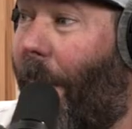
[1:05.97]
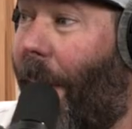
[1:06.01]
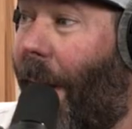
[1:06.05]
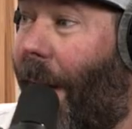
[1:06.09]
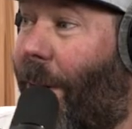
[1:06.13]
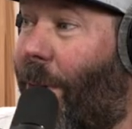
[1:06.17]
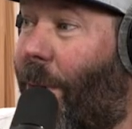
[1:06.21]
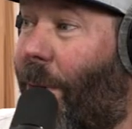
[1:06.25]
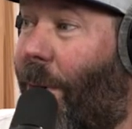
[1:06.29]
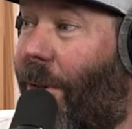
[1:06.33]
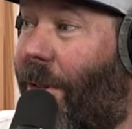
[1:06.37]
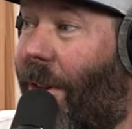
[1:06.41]

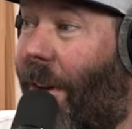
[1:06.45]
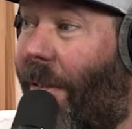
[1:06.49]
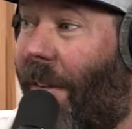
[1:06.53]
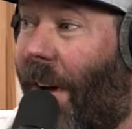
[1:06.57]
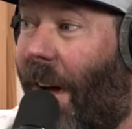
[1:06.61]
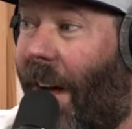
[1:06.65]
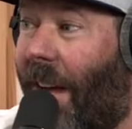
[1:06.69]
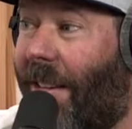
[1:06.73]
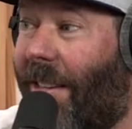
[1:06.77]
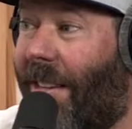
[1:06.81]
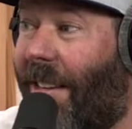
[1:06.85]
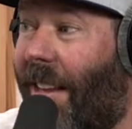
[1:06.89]
pictures of
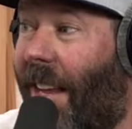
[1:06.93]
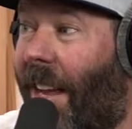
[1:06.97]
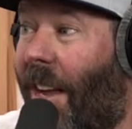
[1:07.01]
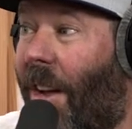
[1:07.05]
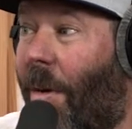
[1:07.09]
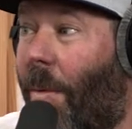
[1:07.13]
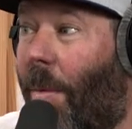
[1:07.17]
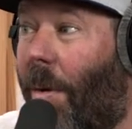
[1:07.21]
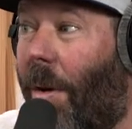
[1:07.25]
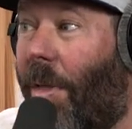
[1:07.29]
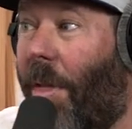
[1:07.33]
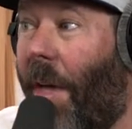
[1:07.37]
us
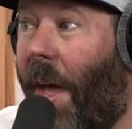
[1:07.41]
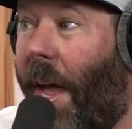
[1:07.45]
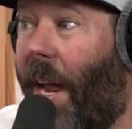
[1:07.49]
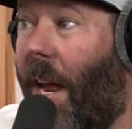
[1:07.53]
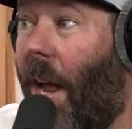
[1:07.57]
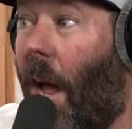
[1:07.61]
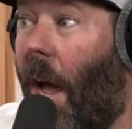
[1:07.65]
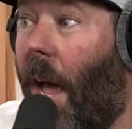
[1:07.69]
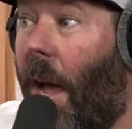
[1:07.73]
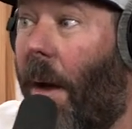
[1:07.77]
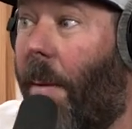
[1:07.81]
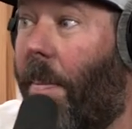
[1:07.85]
with like and
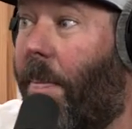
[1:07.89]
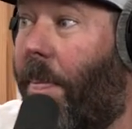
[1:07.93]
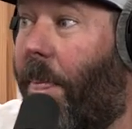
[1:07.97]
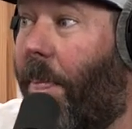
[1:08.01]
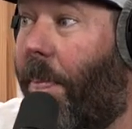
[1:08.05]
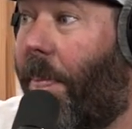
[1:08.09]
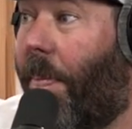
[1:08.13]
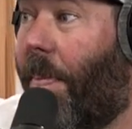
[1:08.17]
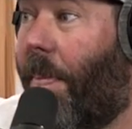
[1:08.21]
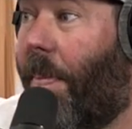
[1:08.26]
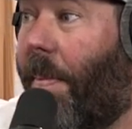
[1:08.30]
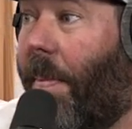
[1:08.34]
we see their
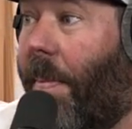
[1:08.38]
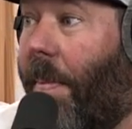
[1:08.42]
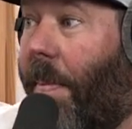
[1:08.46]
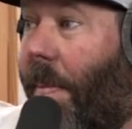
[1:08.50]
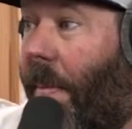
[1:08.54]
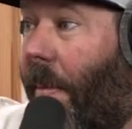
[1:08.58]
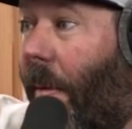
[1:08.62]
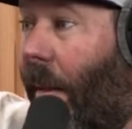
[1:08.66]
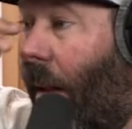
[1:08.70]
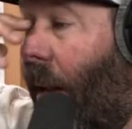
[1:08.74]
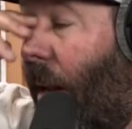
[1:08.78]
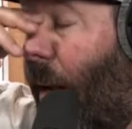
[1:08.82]
dark side.
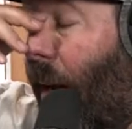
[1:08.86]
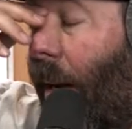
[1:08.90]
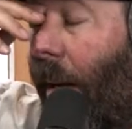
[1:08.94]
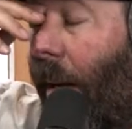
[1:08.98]
Like